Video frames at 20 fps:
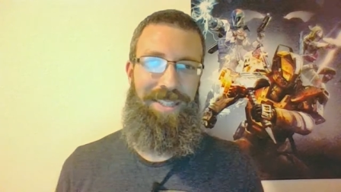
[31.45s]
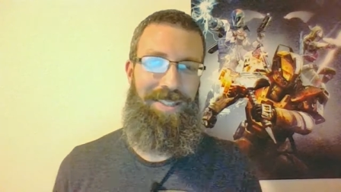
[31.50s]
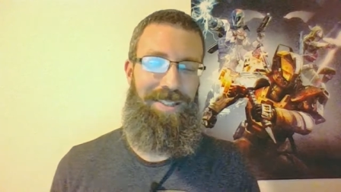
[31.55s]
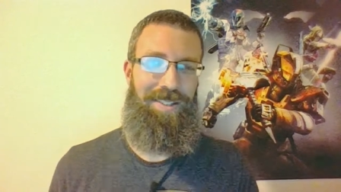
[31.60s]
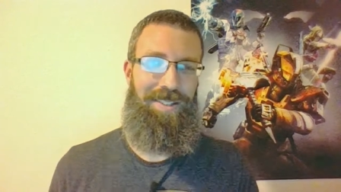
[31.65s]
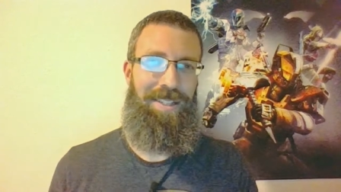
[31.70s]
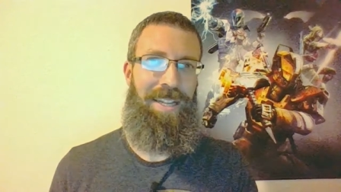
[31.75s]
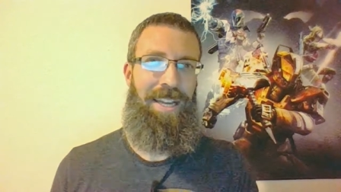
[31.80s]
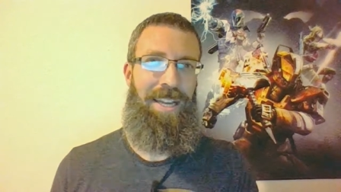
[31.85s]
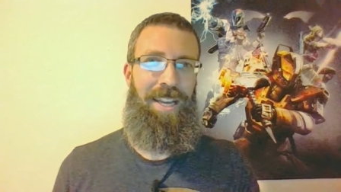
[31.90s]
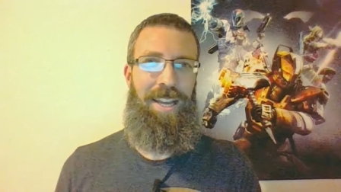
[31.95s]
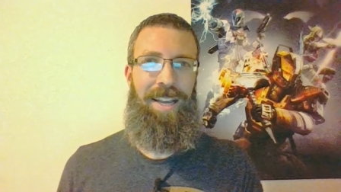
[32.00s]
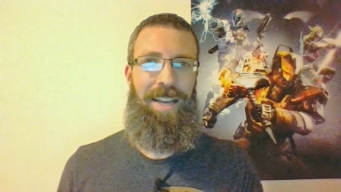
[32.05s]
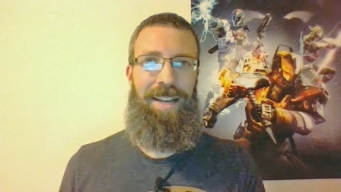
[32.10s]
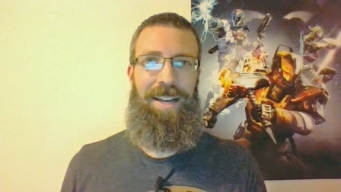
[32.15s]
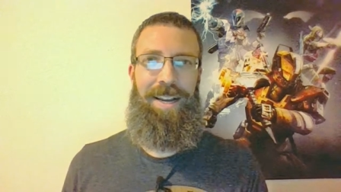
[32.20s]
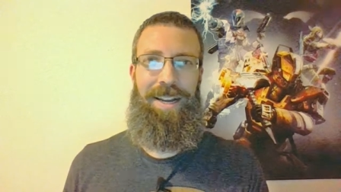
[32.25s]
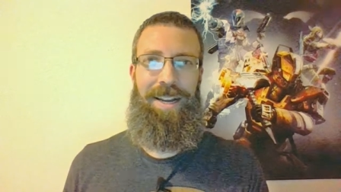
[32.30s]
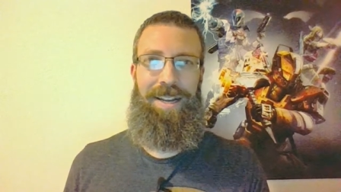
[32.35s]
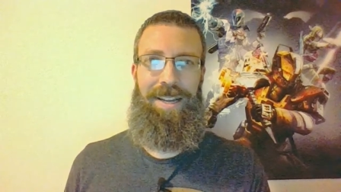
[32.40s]
So
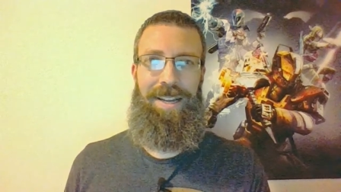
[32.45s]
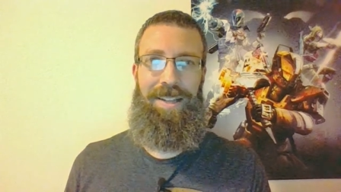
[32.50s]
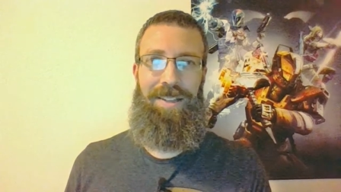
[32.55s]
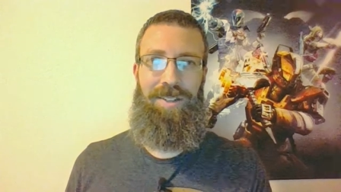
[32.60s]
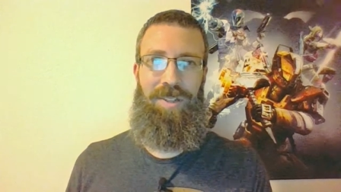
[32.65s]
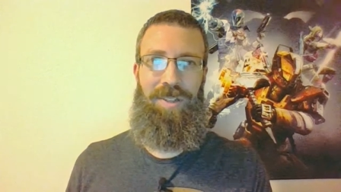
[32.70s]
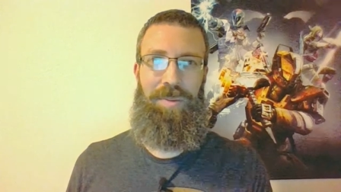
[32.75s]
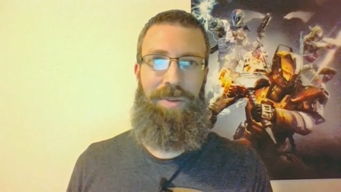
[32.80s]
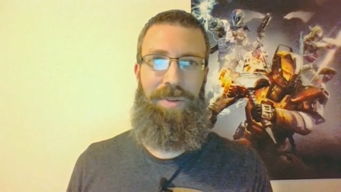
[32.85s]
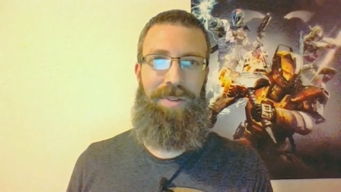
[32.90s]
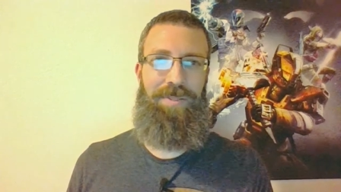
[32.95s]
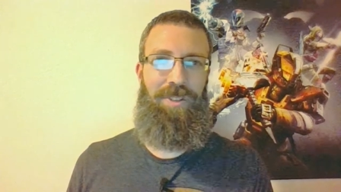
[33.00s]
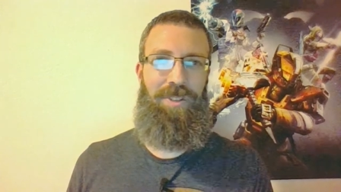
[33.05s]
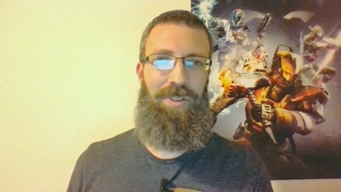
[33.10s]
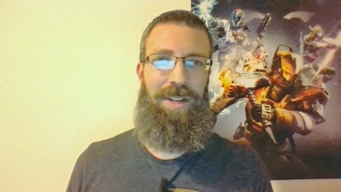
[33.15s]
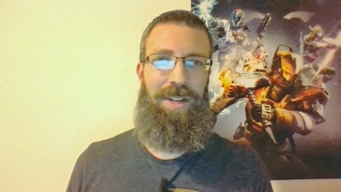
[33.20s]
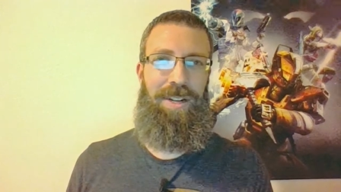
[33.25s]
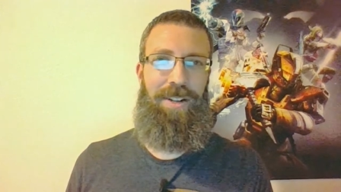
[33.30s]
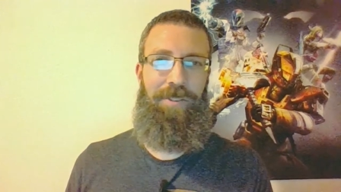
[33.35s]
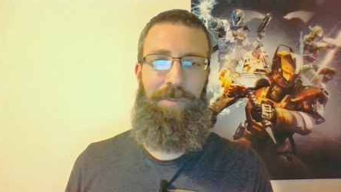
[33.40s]
there's a bit of a
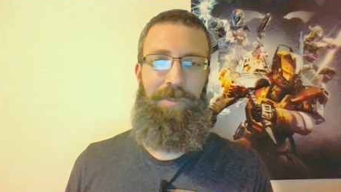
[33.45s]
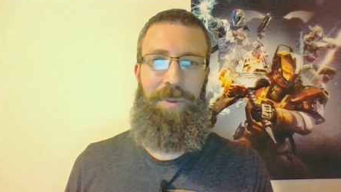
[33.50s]
trade-off,